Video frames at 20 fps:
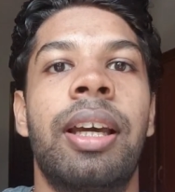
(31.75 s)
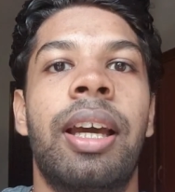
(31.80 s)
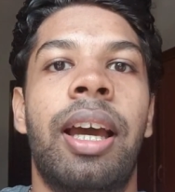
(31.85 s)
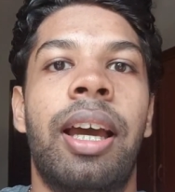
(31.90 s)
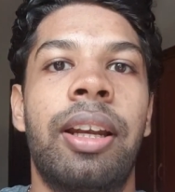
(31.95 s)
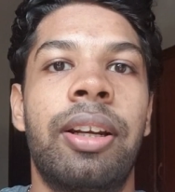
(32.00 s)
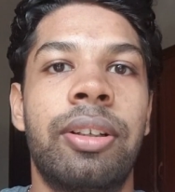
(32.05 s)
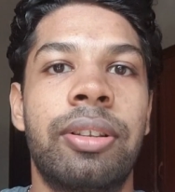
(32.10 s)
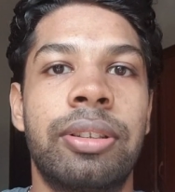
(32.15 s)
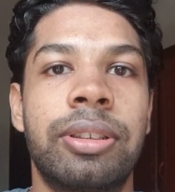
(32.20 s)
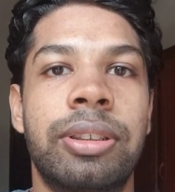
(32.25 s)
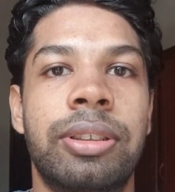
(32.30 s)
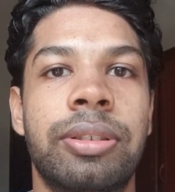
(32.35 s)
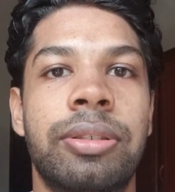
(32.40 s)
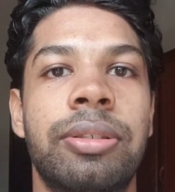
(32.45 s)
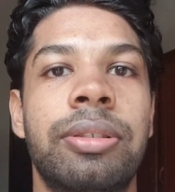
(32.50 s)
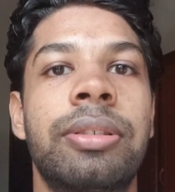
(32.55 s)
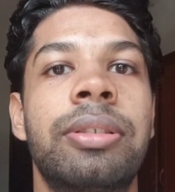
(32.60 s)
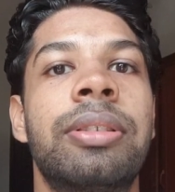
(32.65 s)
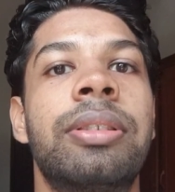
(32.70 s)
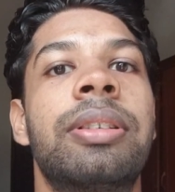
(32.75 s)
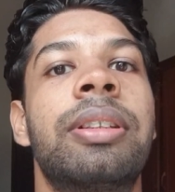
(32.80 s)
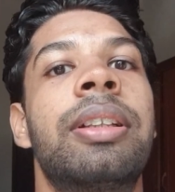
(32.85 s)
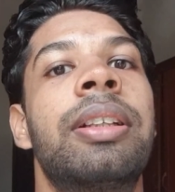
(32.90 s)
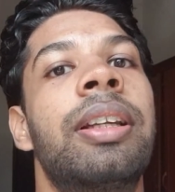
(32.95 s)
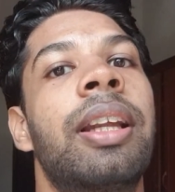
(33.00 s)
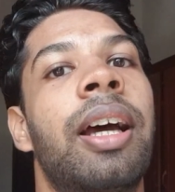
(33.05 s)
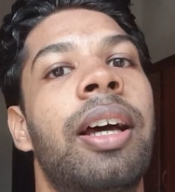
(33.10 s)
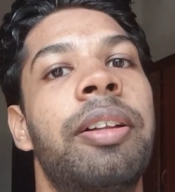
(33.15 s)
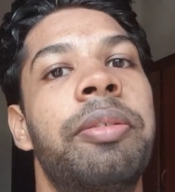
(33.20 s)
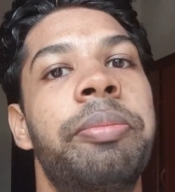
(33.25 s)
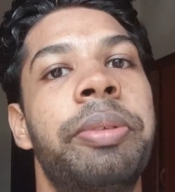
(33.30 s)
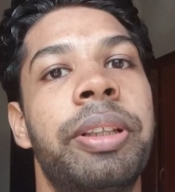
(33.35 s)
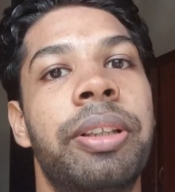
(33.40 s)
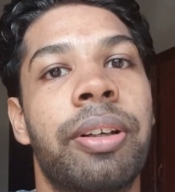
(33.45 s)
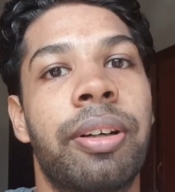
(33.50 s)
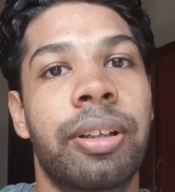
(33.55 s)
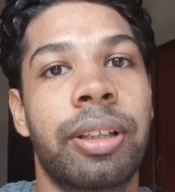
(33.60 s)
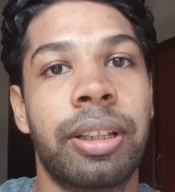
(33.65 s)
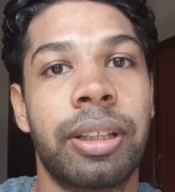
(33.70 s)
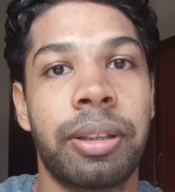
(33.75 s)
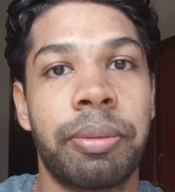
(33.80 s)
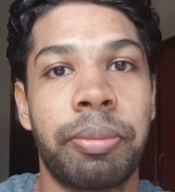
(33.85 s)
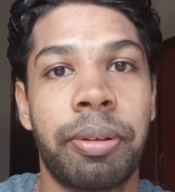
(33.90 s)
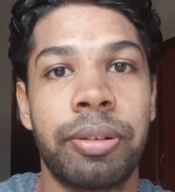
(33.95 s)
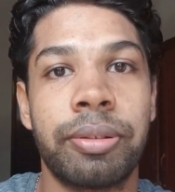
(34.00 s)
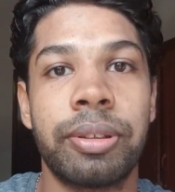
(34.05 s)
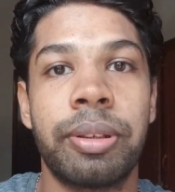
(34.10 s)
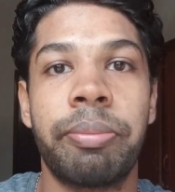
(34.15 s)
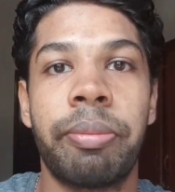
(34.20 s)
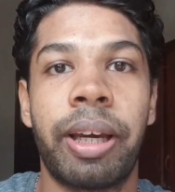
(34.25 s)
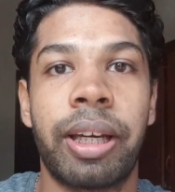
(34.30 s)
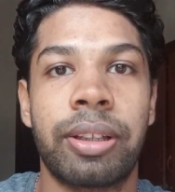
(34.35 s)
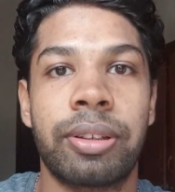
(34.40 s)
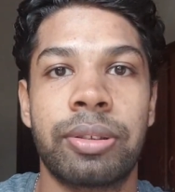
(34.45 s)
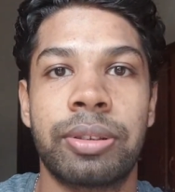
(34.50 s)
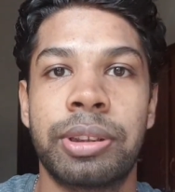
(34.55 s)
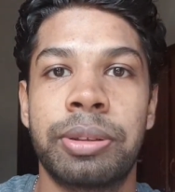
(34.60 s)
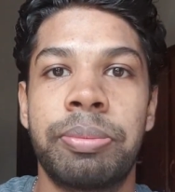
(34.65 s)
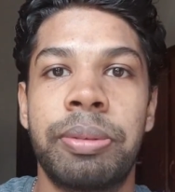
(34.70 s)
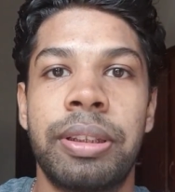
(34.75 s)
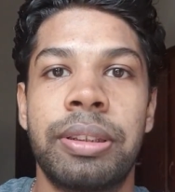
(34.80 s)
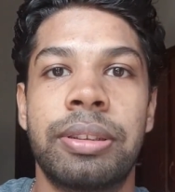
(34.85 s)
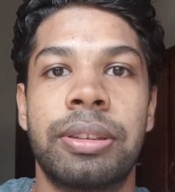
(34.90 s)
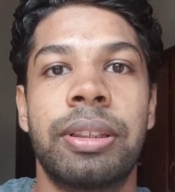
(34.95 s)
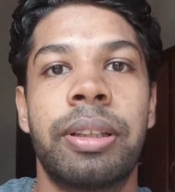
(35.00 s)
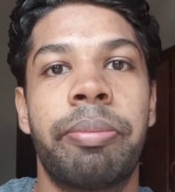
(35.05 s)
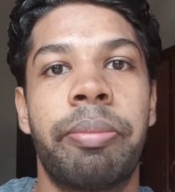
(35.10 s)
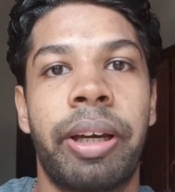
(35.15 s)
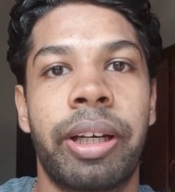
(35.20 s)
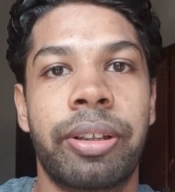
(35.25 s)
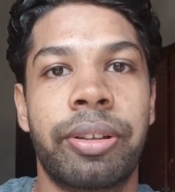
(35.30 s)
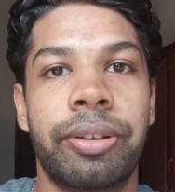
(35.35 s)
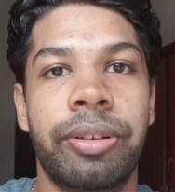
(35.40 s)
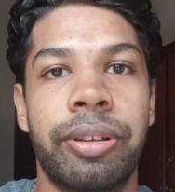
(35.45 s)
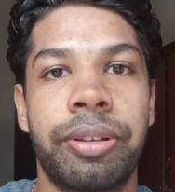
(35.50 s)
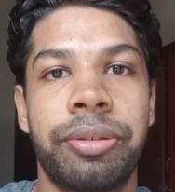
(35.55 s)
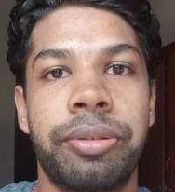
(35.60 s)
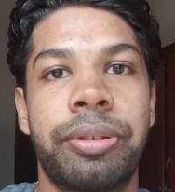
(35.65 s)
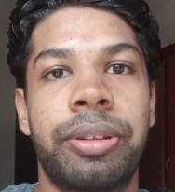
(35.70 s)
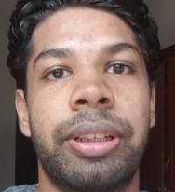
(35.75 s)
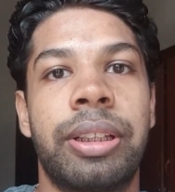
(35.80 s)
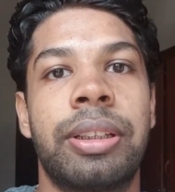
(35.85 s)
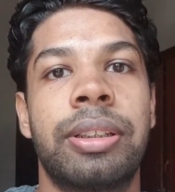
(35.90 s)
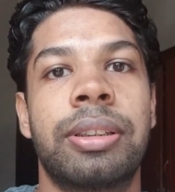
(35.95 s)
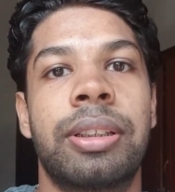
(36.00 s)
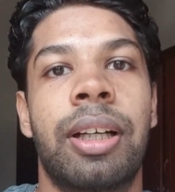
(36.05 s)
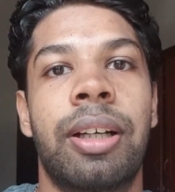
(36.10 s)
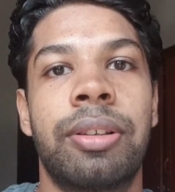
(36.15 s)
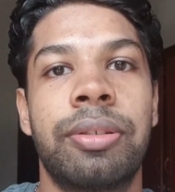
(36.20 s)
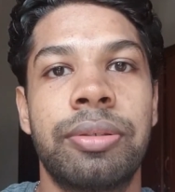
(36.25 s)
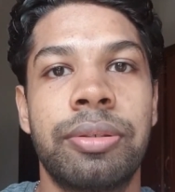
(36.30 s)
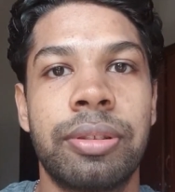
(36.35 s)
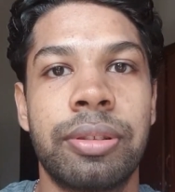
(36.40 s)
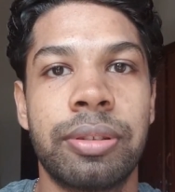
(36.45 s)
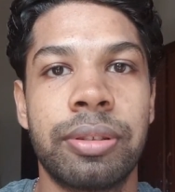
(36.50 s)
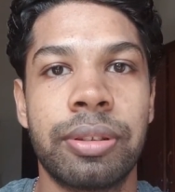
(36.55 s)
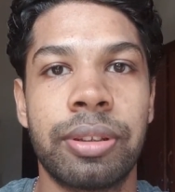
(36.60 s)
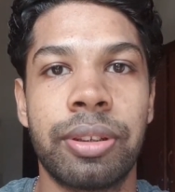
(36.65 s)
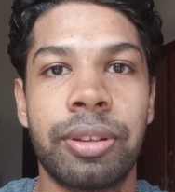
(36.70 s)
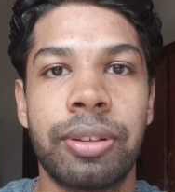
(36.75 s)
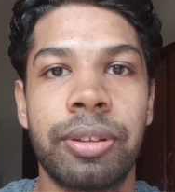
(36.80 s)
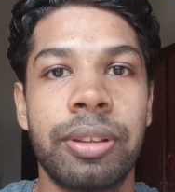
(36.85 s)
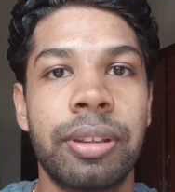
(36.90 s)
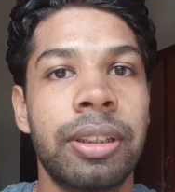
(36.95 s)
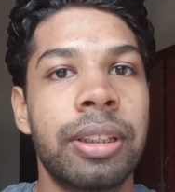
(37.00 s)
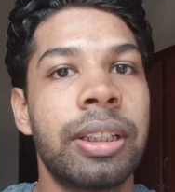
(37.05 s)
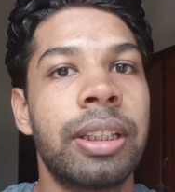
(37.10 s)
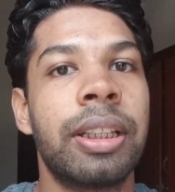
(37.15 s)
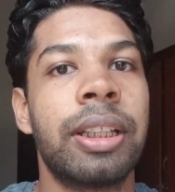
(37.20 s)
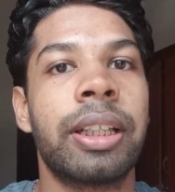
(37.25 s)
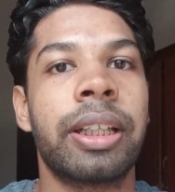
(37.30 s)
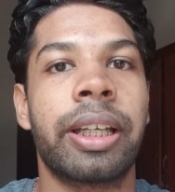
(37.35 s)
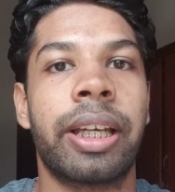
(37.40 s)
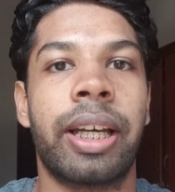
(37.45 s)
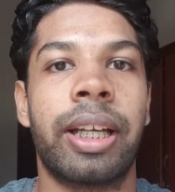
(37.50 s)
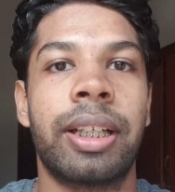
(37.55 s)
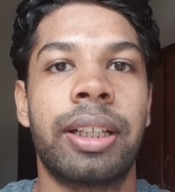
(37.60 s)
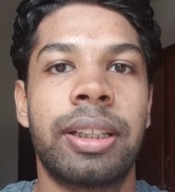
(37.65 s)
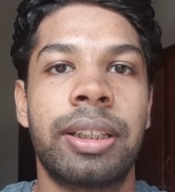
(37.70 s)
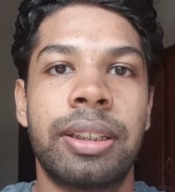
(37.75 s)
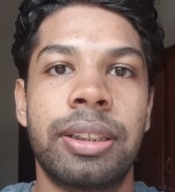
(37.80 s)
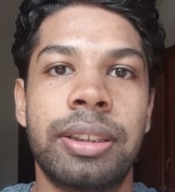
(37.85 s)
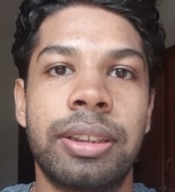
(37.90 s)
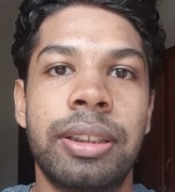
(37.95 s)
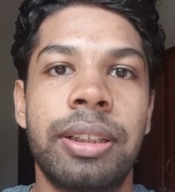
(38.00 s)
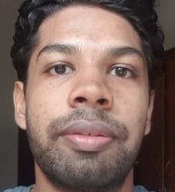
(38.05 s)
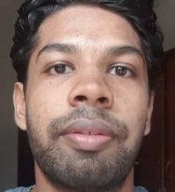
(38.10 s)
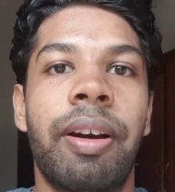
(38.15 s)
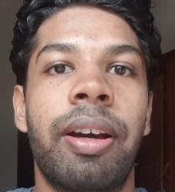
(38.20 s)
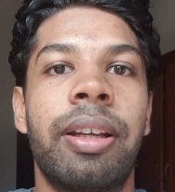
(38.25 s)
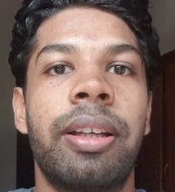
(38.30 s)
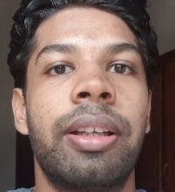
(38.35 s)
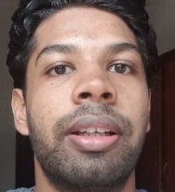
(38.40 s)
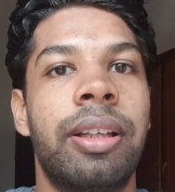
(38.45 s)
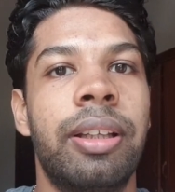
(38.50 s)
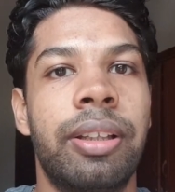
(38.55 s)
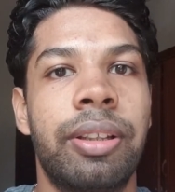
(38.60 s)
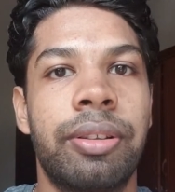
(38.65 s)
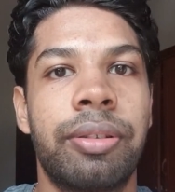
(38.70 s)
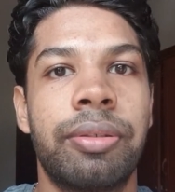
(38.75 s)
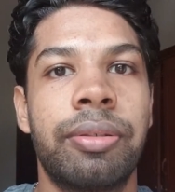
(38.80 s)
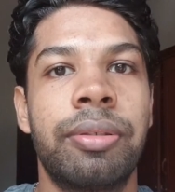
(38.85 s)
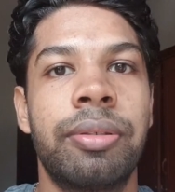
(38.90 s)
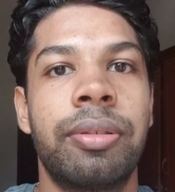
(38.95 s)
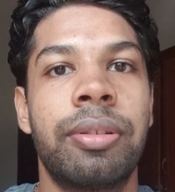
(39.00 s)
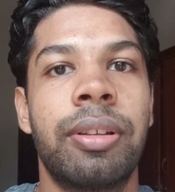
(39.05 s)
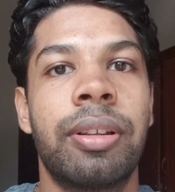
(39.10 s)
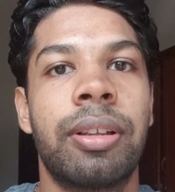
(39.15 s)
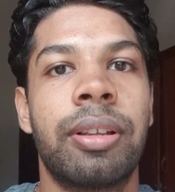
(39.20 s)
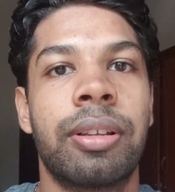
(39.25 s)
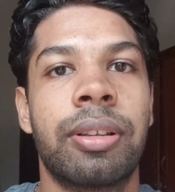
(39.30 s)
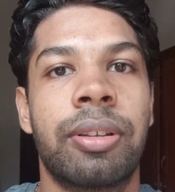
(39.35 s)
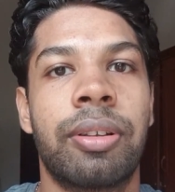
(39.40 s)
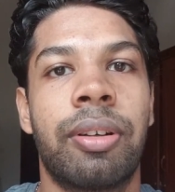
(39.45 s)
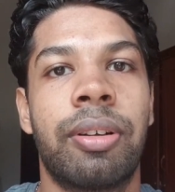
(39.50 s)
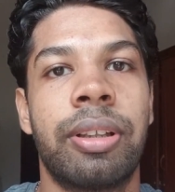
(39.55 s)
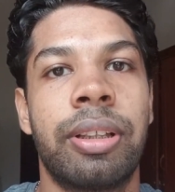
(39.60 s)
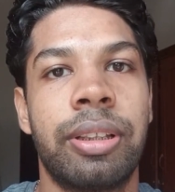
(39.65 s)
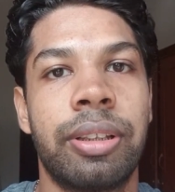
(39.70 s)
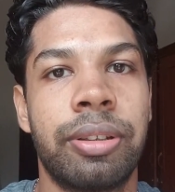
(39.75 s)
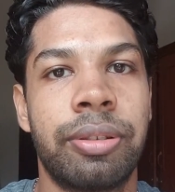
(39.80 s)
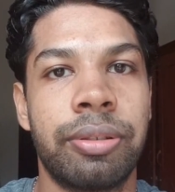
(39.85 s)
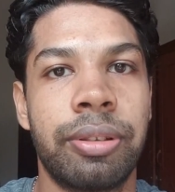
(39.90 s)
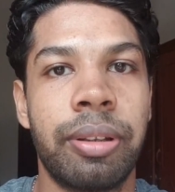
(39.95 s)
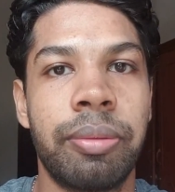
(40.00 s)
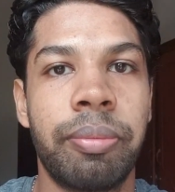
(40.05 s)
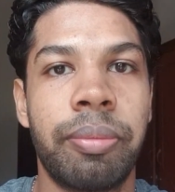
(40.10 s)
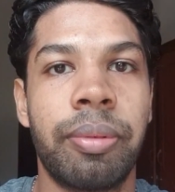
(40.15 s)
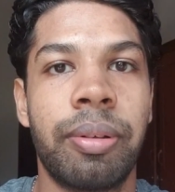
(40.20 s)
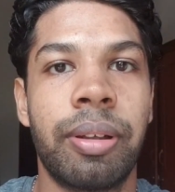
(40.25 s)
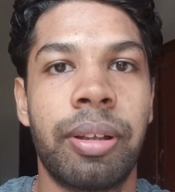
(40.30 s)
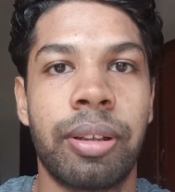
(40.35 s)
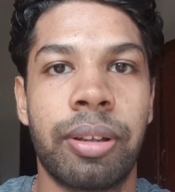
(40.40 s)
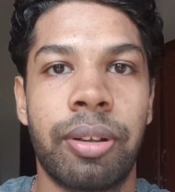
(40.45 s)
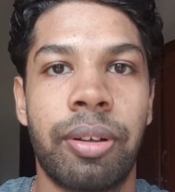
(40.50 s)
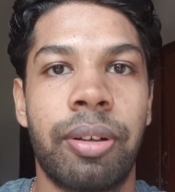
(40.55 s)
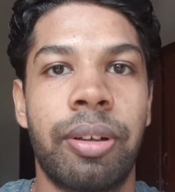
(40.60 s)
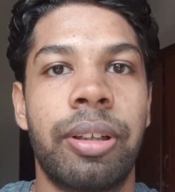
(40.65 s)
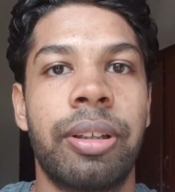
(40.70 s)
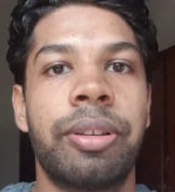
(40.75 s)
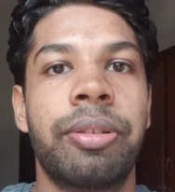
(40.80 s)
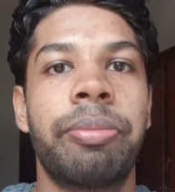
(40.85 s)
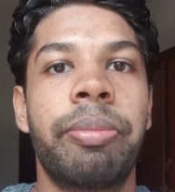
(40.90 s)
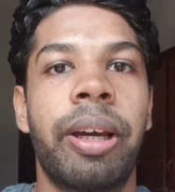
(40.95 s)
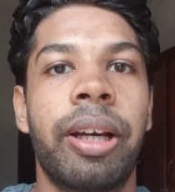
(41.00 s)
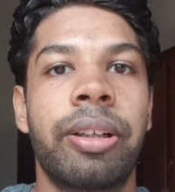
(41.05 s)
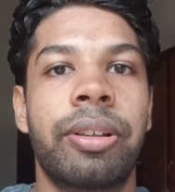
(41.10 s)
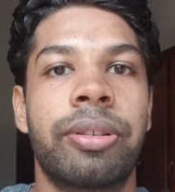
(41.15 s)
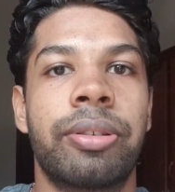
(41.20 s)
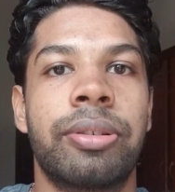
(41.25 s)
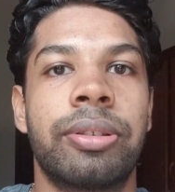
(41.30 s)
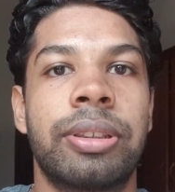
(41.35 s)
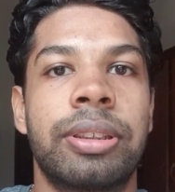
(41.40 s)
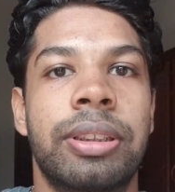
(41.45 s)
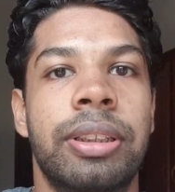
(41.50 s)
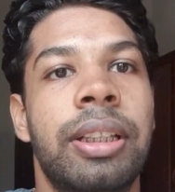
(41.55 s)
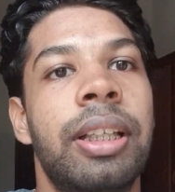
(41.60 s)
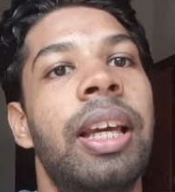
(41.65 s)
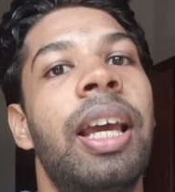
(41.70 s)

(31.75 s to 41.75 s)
And also then I'll be talking about the macro splits, the macronutrients, how your calories divided into according to macros.